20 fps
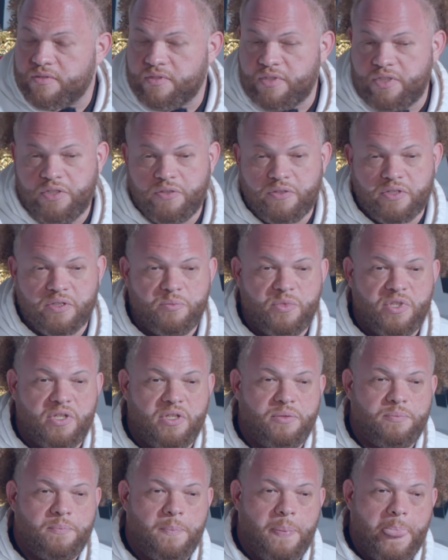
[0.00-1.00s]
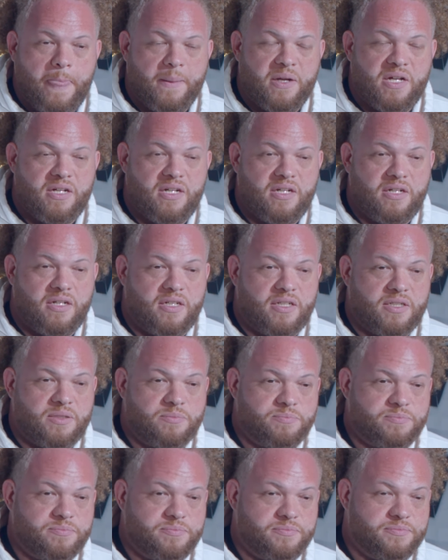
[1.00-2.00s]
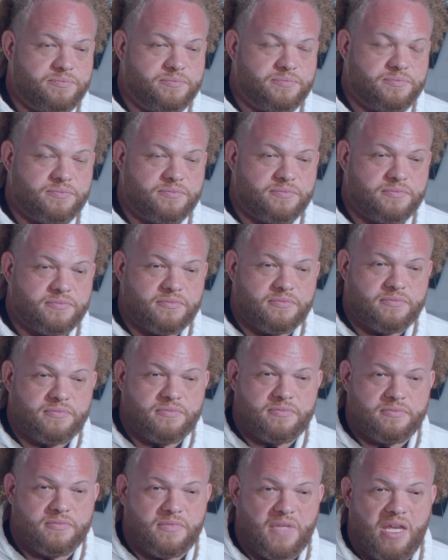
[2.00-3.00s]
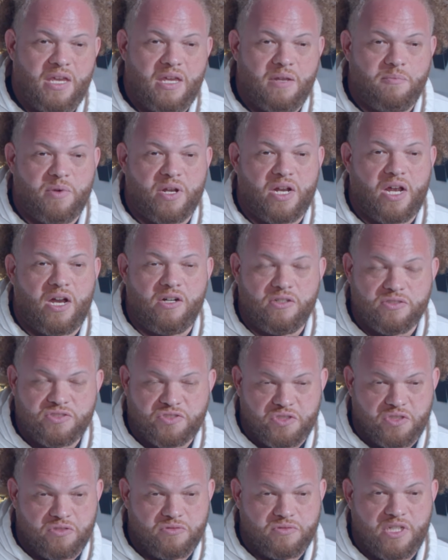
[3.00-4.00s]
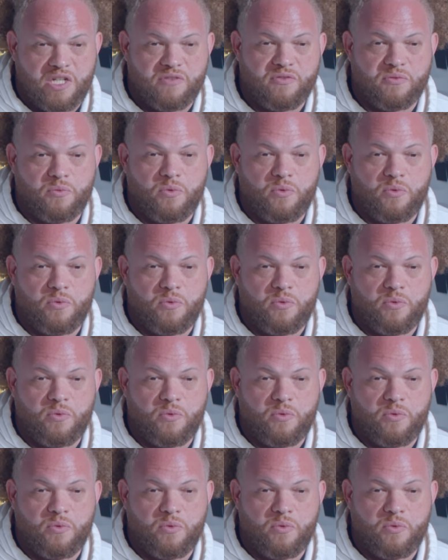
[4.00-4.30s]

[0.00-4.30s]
You know what I mean? Um, and but I also never